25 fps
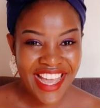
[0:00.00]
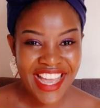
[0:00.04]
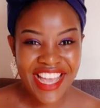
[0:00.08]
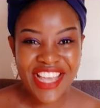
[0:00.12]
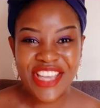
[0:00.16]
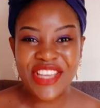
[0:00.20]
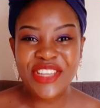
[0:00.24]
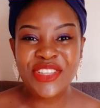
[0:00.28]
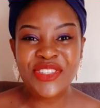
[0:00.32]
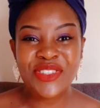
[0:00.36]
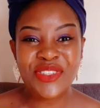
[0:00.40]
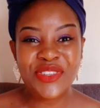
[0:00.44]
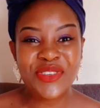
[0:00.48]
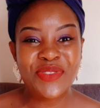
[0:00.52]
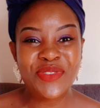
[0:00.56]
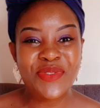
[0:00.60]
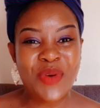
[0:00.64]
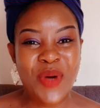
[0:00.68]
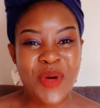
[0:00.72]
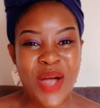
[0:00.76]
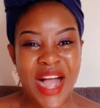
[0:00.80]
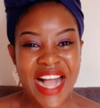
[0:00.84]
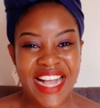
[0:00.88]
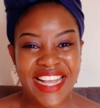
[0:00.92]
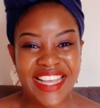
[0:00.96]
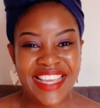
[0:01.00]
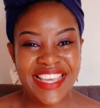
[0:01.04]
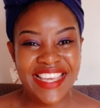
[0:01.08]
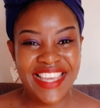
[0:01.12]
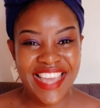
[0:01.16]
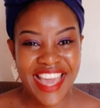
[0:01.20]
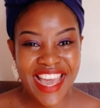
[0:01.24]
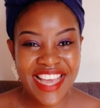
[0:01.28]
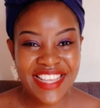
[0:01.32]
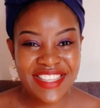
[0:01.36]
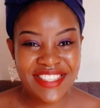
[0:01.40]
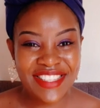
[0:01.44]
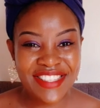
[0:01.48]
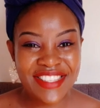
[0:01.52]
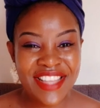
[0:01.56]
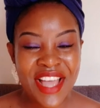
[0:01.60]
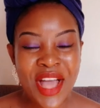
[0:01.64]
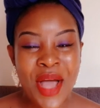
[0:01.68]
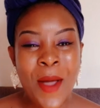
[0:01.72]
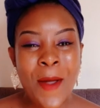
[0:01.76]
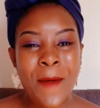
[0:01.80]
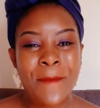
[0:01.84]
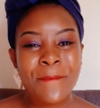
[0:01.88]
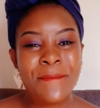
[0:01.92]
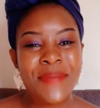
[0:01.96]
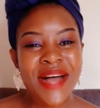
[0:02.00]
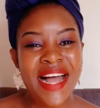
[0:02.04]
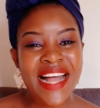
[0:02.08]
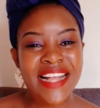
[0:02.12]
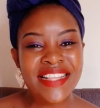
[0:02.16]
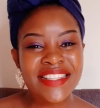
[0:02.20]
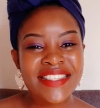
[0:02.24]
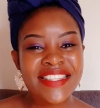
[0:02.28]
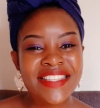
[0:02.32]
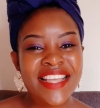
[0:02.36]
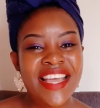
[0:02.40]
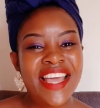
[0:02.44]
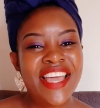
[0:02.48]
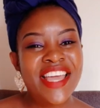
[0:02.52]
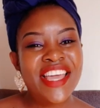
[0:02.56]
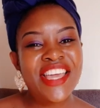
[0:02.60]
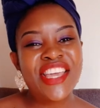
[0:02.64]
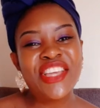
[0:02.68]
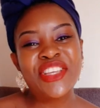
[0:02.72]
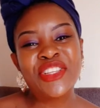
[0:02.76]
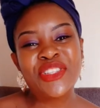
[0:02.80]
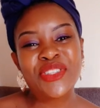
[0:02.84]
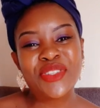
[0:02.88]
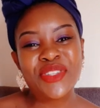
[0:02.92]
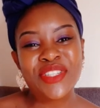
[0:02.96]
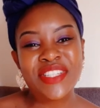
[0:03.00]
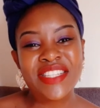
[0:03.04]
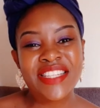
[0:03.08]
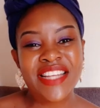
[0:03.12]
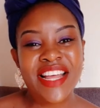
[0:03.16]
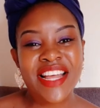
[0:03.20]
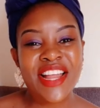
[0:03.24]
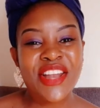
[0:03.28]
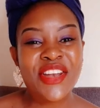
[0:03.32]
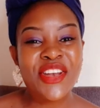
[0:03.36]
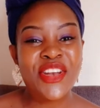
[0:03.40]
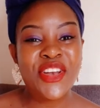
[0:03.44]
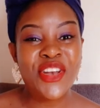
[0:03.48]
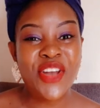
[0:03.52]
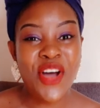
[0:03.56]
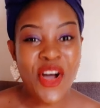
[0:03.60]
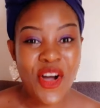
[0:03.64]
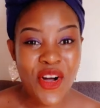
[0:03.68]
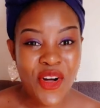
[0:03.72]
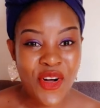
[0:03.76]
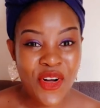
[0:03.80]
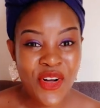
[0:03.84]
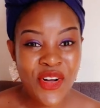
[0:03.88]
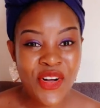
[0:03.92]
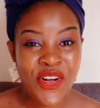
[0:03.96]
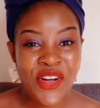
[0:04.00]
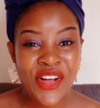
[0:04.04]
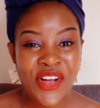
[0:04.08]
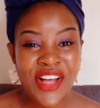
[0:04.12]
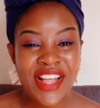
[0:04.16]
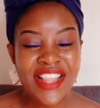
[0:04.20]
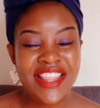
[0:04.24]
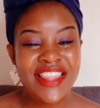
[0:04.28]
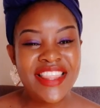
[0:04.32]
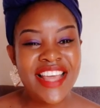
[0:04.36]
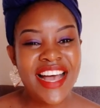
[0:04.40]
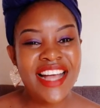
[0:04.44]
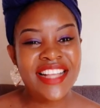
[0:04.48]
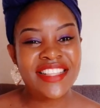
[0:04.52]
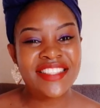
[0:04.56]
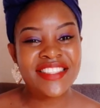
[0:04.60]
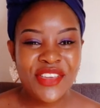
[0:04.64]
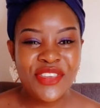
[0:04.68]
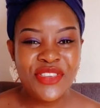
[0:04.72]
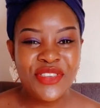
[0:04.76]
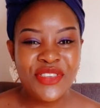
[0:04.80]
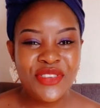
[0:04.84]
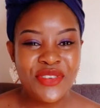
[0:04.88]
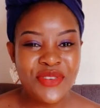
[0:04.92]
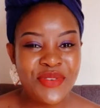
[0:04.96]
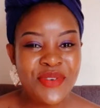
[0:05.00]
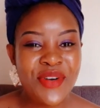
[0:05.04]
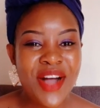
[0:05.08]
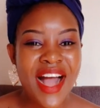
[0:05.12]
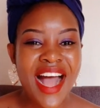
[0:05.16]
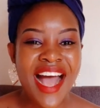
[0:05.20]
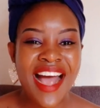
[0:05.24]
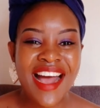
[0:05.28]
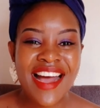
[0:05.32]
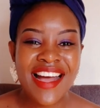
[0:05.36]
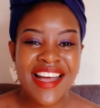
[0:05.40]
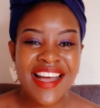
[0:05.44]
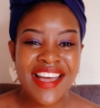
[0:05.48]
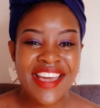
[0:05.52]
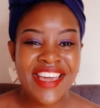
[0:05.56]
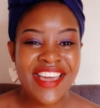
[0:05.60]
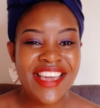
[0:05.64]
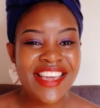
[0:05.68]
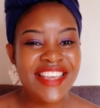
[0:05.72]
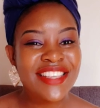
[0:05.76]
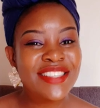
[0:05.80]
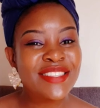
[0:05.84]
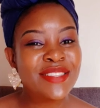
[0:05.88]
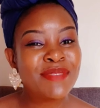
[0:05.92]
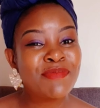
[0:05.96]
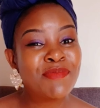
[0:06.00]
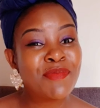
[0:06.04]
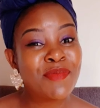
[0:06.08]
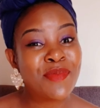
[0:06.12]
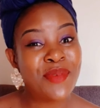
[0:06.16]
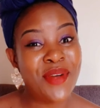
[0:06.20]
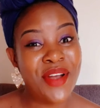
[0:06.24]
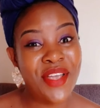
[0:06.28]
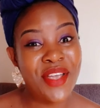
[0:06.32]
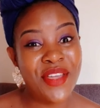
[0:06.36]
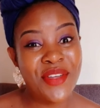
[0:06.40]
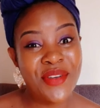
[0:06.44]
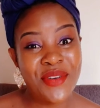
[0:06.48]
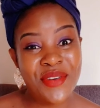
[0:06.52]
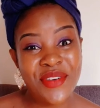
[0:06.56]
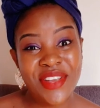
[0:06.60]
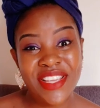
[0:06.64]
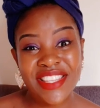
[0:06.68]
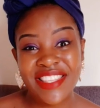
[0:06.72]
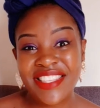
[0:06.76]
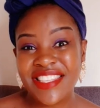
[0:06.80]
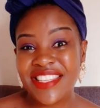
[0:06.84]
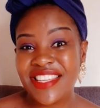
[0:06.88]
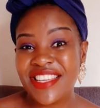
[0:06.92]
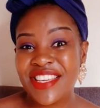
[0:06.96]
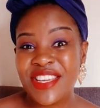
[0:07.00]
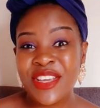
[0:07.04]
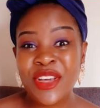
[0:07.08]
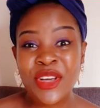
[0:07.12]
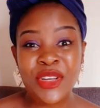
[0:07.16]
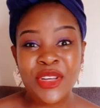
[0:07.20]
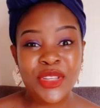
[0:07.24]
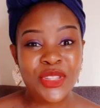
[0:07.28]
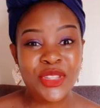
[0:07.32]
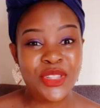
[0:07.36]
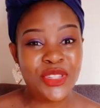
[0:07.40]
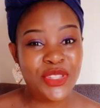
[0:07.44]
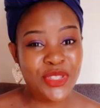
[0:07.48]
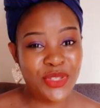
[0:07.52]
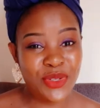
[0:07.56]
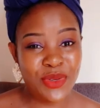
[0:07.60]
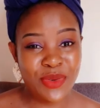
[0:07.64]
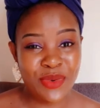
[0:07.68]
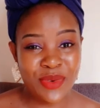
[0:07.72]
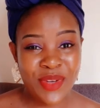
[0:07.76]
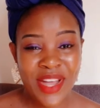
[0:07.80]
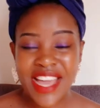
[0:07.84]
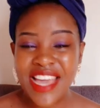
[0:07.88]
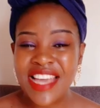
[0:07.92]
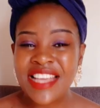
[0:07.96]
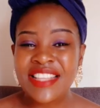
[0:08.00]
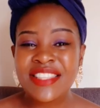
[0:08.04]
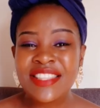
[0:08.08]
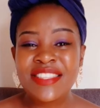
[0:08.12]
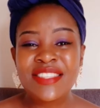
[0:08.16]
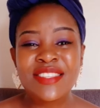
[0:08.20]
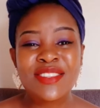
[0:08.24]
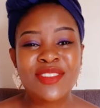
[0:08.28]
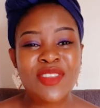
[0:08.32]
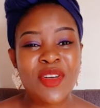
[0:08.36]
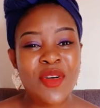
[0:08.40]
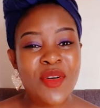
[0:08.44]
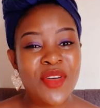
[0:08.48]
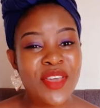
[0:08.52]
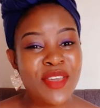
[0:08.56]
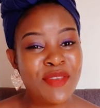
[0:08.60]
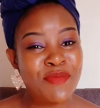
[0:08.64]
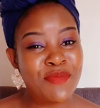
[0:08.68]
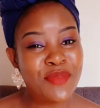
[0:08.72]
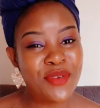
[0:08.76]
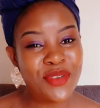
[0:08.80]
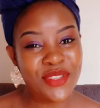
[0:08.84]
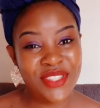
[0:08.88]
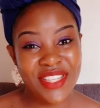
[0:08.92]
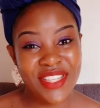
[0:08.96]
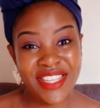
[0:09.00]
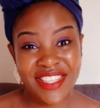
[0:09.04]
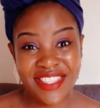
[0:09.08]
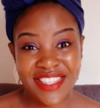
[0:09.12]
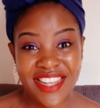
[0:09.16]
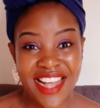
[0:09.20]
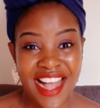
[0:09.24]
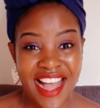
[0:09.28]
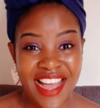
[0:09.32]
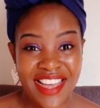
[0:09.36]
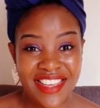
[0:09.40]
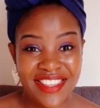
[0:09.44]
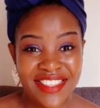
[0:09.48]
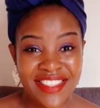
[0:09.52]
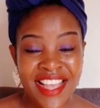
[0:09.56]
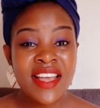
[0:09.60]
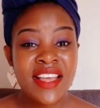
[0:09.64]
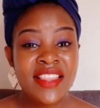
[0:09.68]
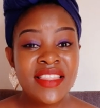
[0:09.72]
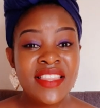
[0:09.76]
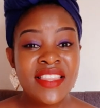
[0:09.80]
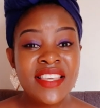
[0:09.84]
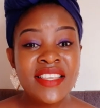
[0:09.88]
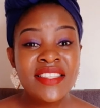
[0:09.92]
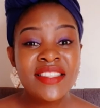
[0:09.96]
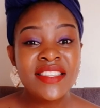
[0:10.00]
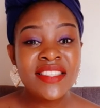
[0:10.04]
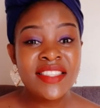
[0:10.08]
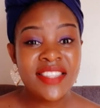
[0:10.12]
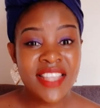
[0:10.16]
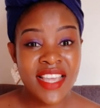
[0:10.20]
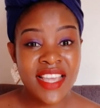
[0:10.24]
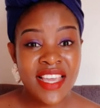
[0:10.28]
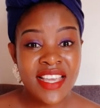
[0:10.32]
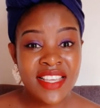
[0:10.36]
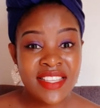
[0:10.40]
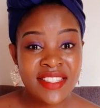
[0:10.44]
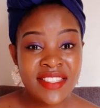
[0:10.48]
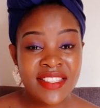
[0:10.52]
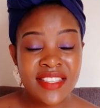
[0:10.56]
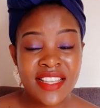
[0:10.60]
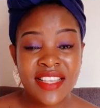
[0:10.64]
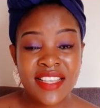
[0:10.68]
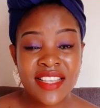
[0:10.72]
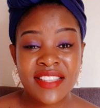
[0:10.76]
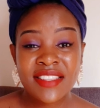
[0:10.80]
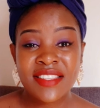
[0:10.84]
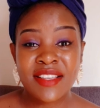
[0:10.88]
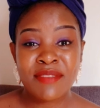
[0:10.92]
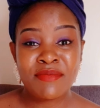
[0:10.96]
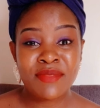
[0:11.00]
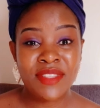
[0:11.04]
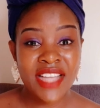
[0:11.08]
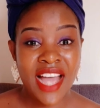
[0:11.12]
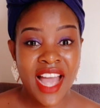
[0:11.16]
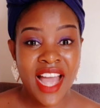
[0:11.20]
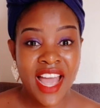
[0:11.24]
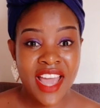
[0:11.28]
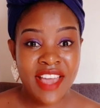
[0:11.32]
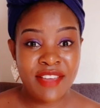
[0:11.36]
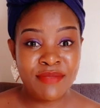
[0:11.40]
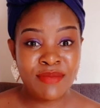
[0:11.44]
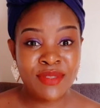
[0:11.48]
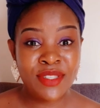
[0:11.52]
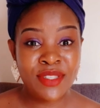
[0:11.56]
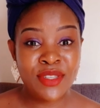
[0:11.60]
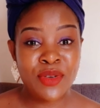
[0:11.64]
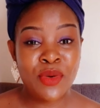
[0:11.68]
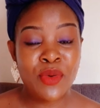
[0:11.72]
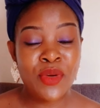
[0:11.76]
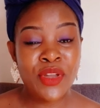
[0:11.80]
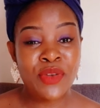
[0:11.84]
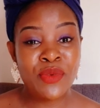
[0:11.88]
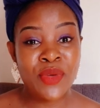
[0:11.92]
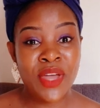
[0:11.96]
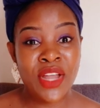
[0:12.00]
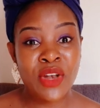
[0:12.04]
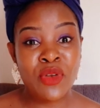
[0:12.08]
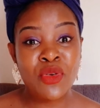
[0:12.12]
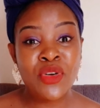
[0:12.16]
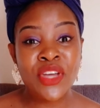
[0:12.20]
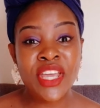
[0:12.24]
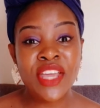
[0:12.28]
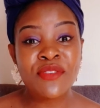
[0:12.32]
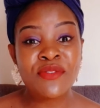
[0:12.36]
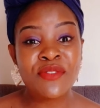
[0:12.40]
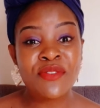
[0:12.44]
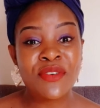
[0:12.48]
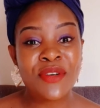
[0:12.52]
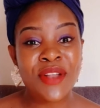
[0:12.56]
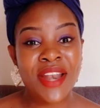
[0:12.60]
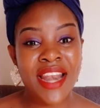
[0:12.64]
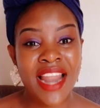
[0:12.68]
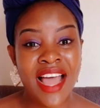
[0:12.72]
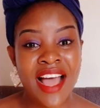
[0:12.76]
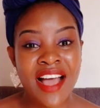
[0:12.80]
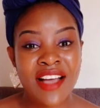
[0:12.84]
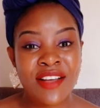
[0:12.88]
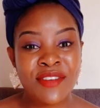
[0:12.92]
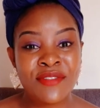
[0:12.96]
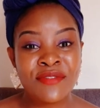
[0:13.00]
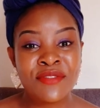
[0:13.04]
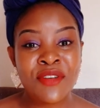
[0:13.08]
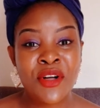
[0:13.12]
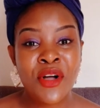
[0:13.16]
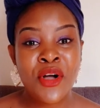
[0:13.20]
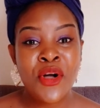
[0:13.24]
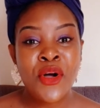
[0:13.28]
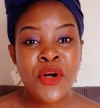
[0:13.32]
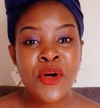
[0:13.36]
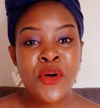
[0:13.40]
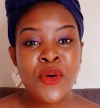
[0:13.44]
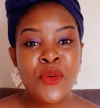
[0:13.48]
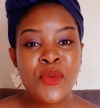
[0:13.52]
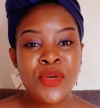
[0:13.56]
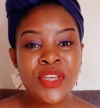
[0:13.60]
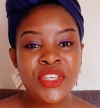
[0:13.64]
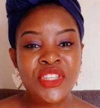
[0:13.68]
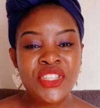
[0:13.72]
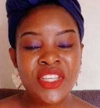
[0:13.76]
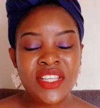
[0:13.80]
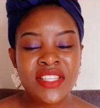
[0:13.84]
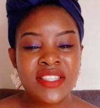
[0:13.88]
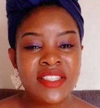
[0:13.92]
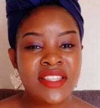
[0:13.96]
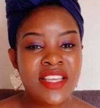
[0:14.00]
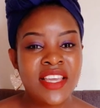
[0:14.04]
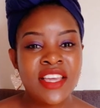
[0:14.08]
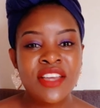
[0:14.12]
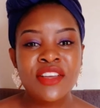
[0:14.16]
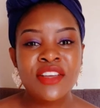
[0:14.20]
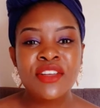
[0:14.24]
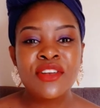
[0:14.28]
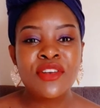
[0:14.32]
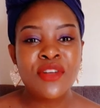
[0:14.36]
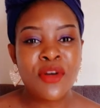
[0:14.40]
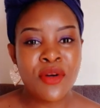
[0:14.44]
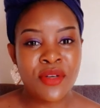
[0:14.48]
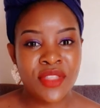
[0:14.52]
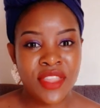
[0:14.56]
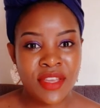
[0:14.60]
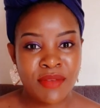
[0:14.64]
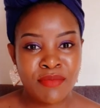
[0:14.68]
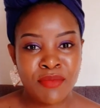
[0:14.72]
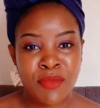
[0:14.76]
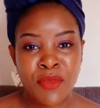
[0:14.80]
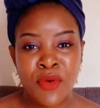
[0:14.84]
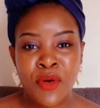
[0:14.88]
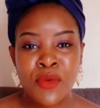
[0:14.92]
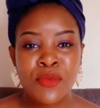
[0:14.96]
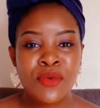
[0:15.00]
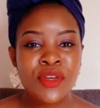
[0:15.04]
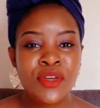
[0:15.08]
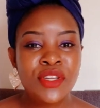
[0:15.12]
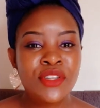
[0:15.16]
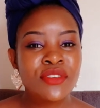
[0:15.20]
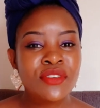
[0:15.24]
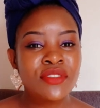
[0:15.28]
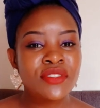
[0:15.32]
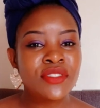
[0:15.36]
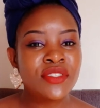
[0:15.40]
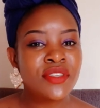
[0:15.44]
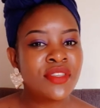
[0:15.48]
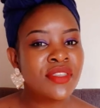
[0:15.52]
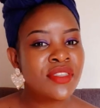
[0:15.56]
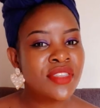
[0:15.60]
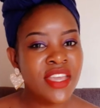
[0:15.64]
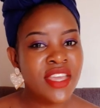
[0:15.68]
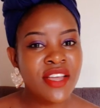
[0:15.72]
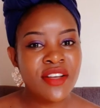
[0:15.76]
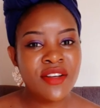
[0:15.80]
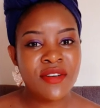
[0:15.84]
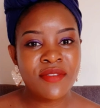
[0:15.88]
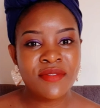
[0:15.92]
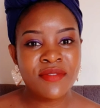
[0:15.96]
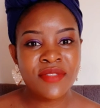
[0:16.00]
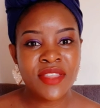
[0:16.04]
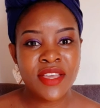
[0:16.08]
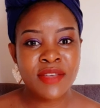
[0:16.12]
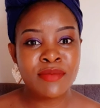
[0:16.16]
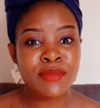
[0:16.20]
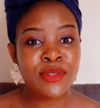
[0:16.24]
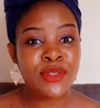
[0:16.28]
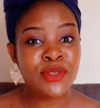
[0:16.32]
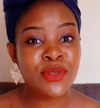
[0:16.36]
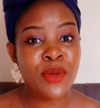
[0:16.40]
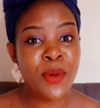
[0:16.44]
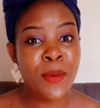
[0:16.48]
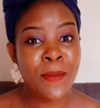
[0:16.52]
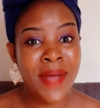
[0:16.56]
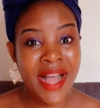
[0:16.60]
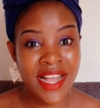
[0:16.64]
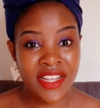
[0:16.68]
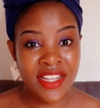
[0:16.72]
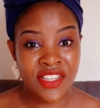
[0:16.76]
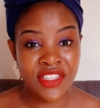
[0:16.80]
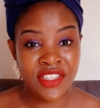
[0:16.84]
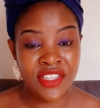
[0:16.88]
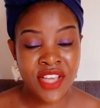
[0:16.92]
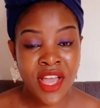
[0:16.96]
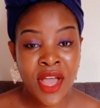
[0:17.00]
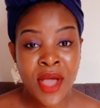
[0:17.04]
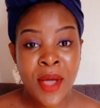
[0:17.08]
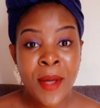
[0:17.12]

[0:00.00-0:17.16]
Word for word: He should work, yes, but he should know that you are His priority too. It's so important, guys. These things, sometimes when we're looking for love, we just ignore them. We don't think of them so much.